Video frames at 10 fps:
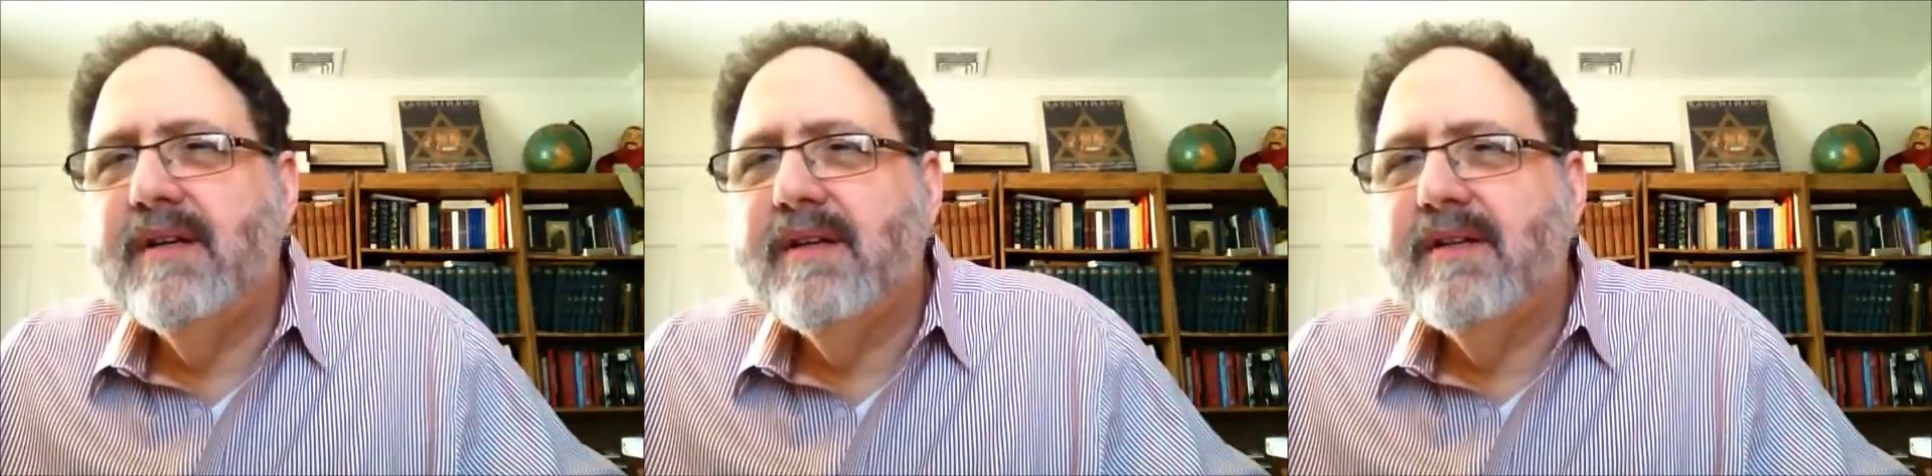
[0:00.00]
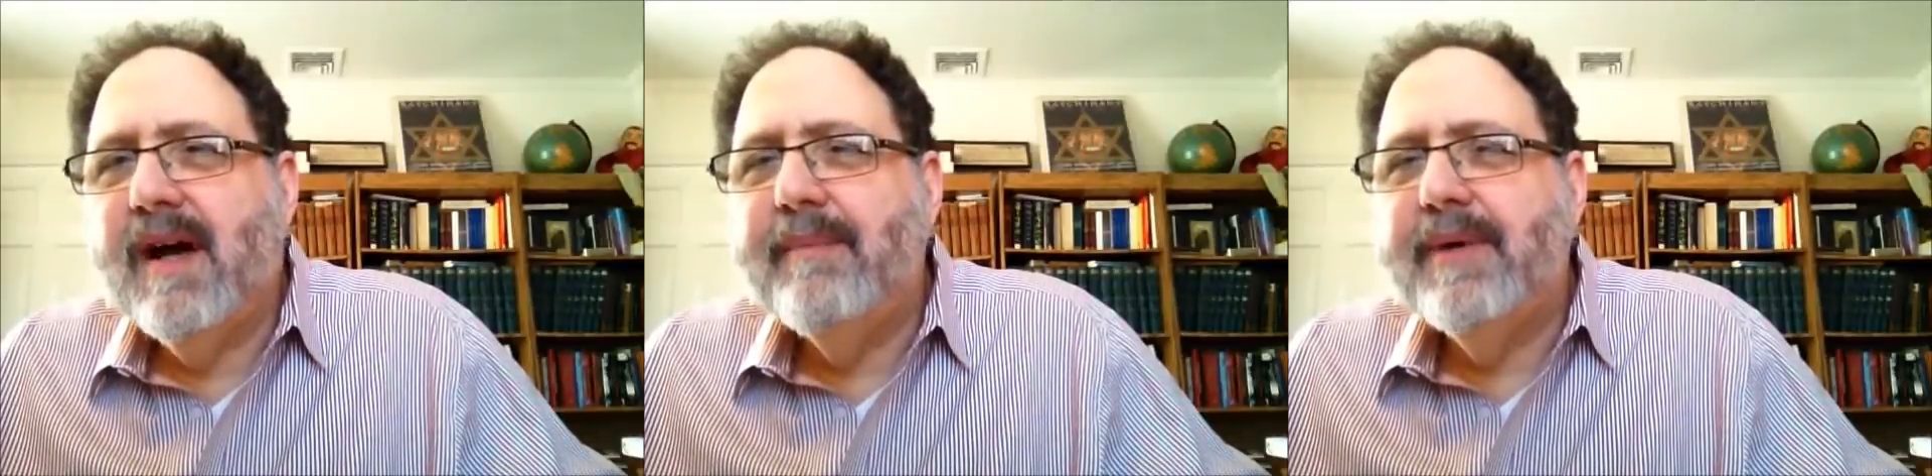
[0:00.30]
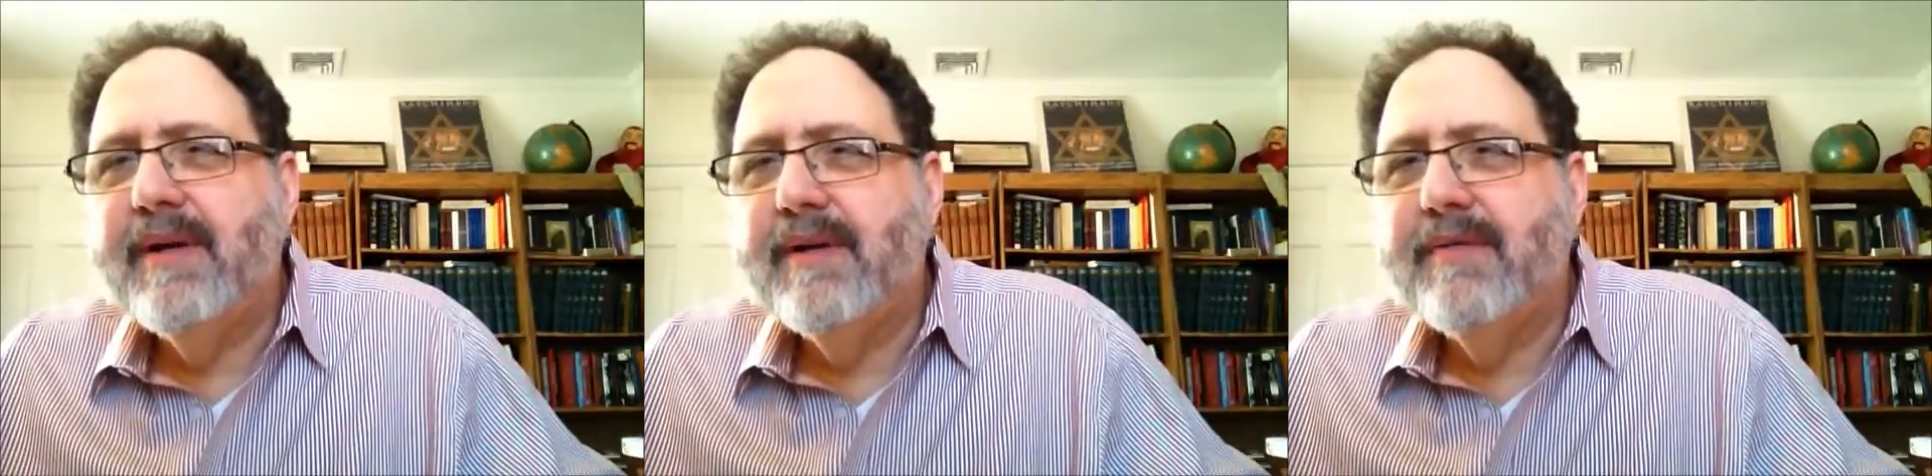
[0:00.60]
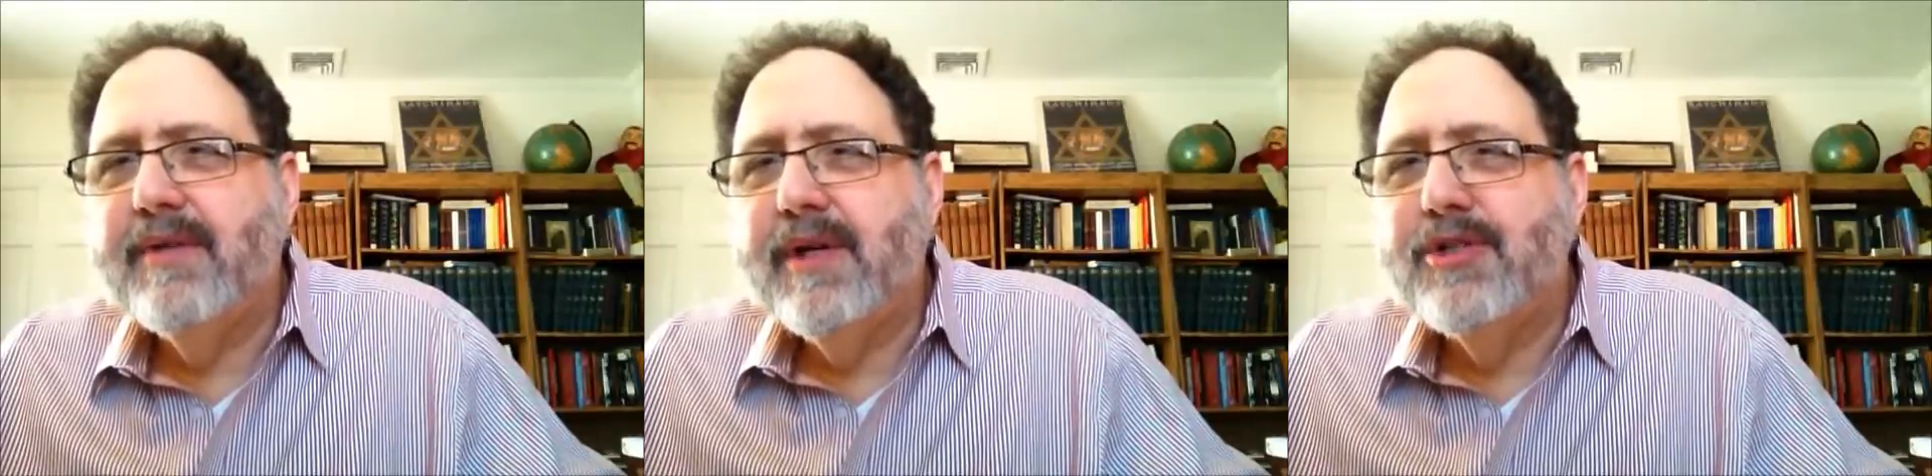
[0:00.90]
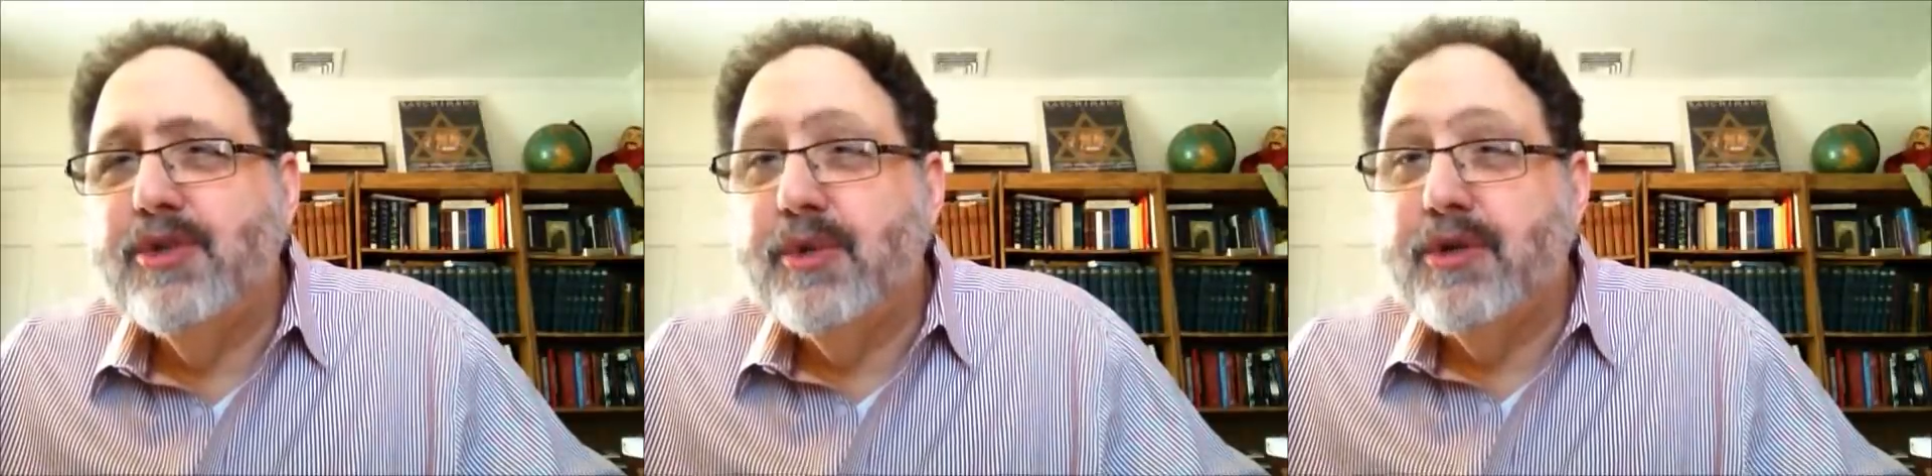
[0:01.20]
the topic of
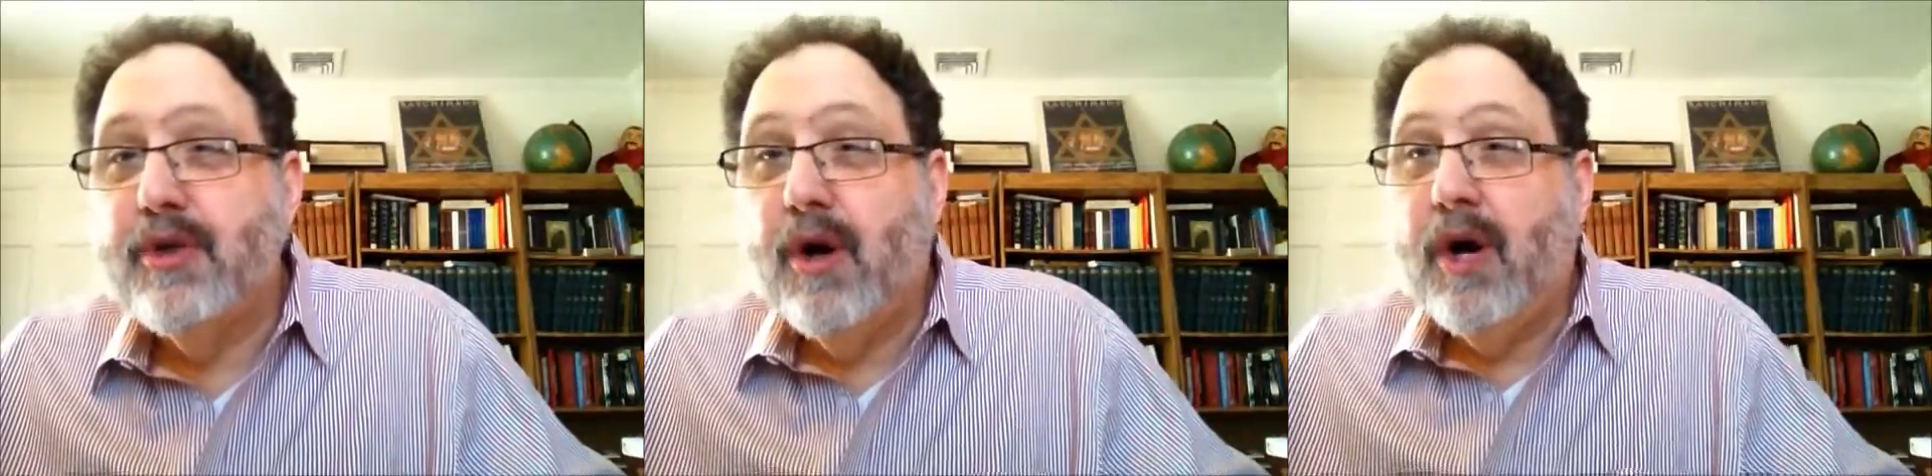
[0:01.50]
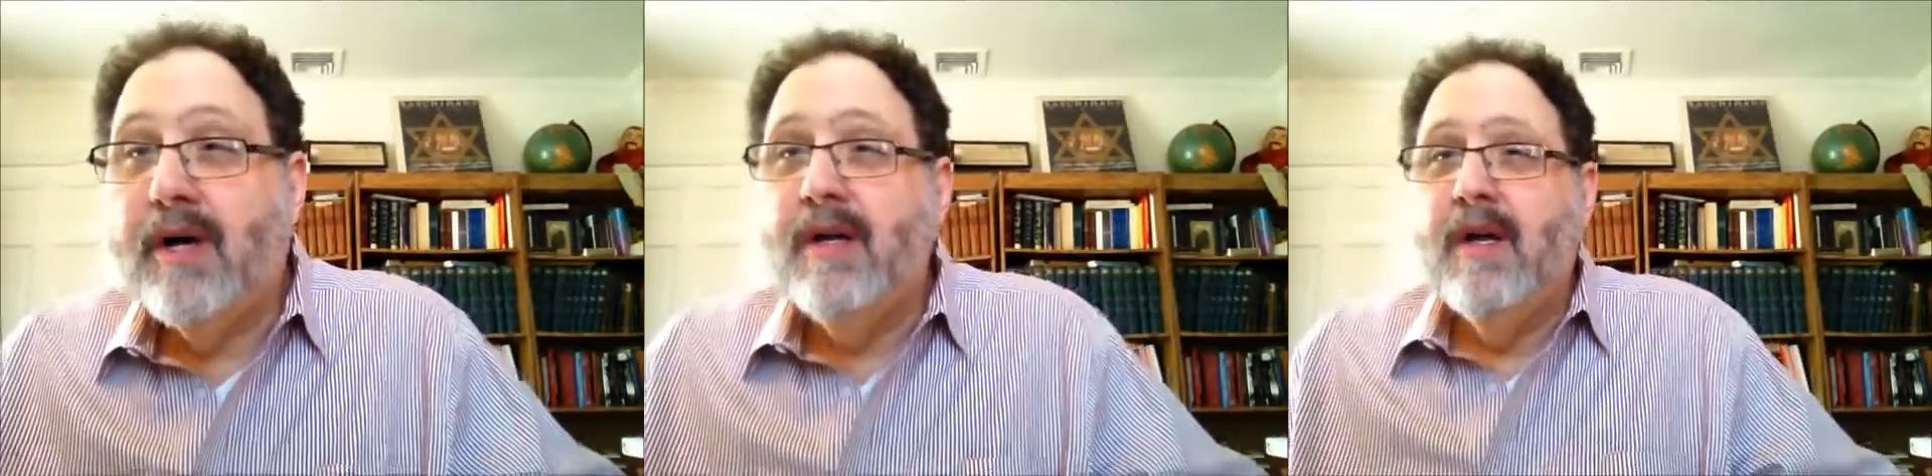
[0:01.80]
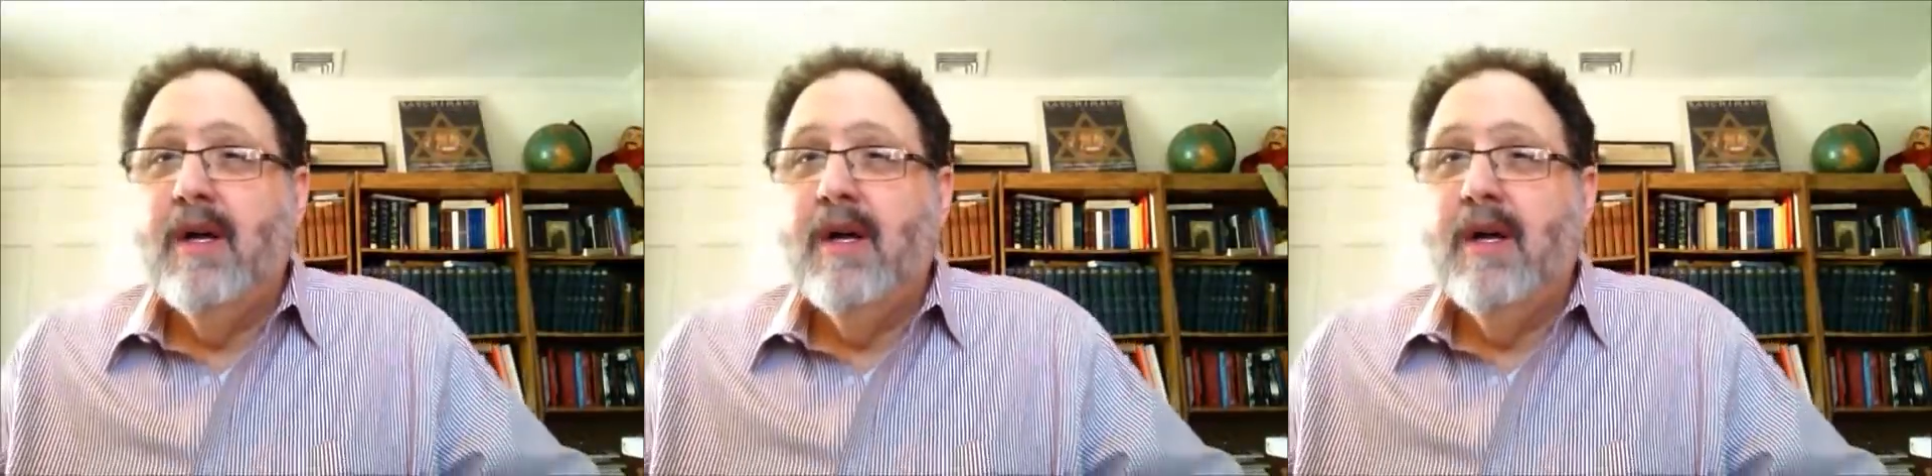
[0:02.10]
Jewish art,